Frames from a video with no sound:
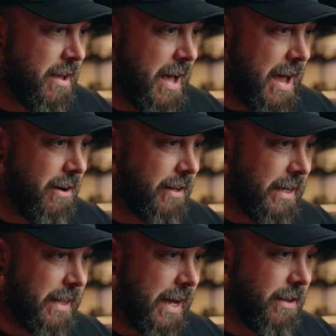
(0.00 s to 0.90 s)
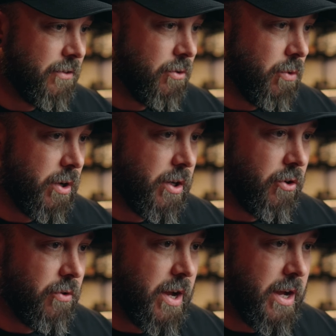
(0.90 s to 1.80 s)
I don't like that. So we're going to
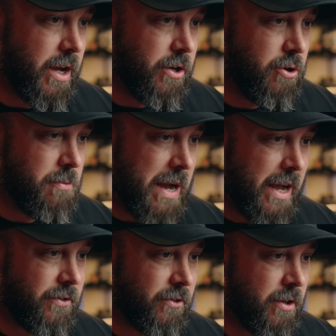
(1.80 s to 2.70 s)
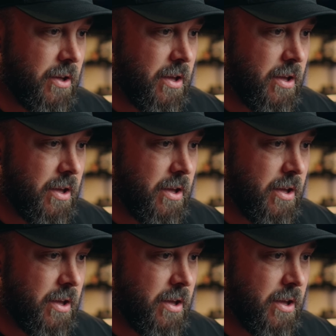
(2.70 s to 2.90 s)
create a new mask,